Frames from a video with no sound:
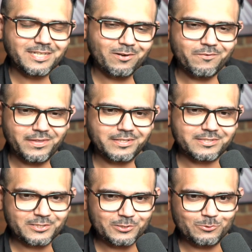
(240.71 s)
out of things
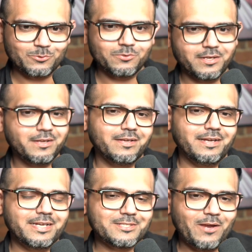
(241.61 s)
too
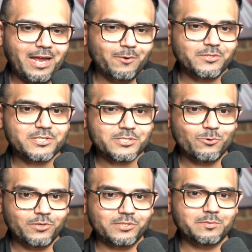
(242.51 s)
as to how this is
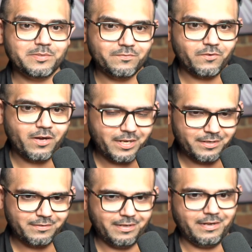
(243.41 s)
going to be
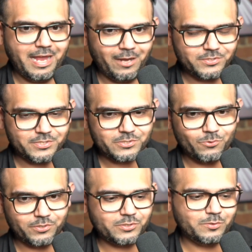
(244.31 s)
divided and how this is
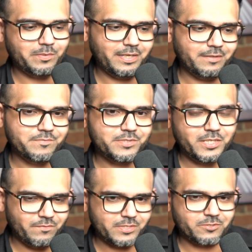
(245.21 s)
going to be
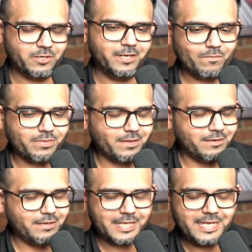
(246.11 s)
serviced right
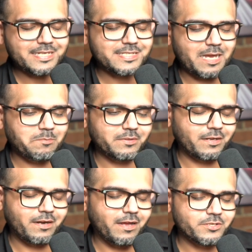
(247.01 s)
a key example
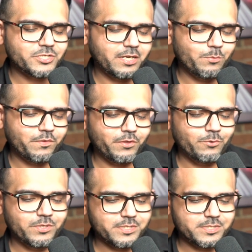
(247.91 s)
that I'll share with
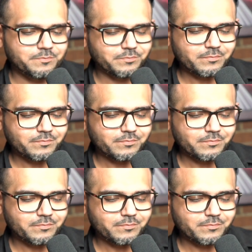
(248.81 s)
you is